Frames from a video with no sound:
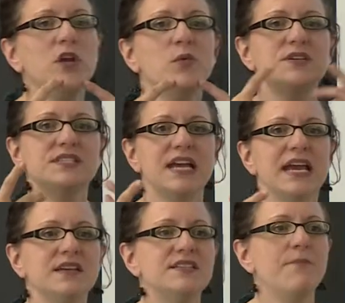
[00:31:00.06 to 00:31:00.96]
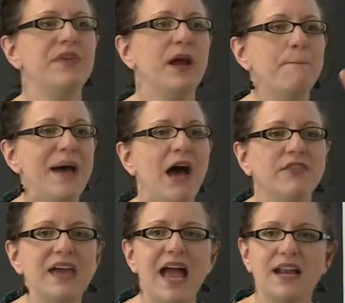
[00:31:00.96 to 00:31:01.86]
you were saying something
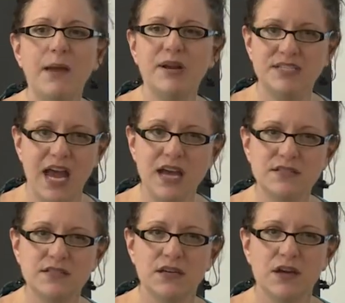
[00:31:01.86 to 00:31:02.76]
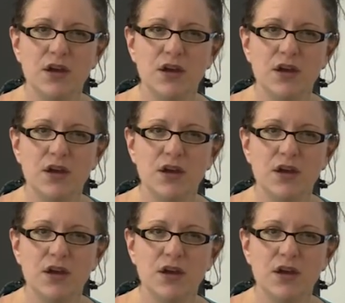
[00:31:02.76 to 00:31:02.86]
about the academic task,